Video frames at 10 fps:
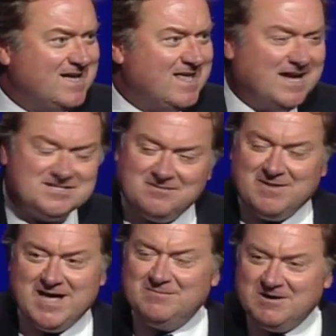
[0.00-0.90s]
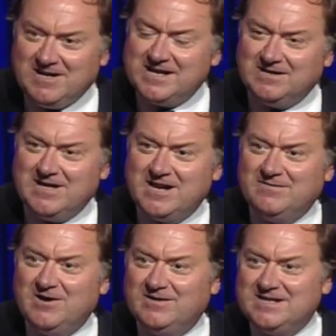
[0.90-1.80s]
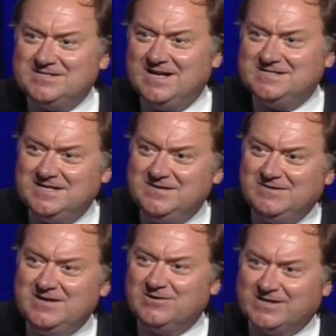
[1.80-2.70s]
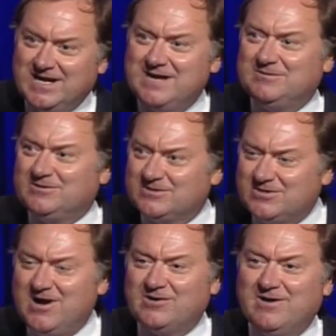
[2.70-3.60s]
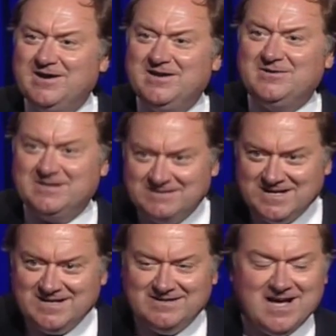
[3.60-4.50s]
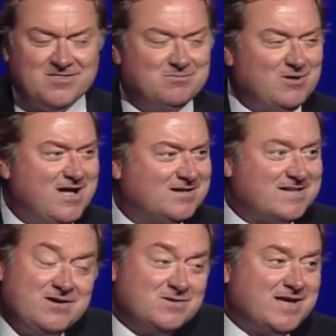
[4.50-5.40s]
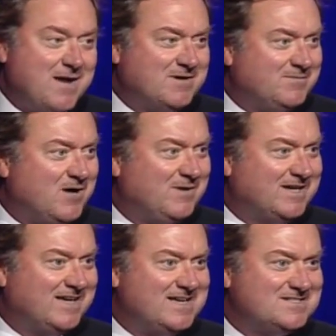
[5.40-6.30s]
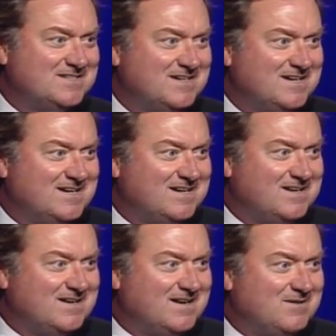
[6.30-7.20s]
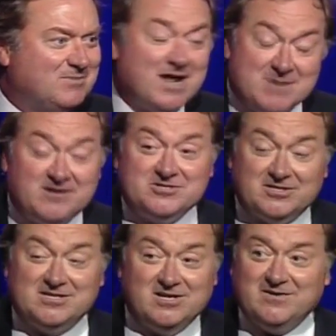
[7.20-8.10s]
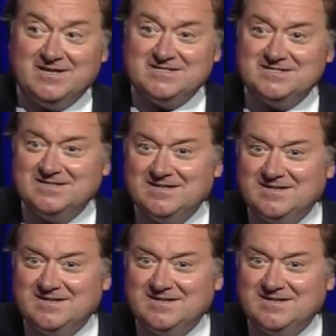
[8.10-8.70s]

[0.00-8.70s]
And I said, ma'am, unlike a lot of outlets on TV or cable or talk radio and now the blogs, I don't comment about my guest, but I'm endlessly curious,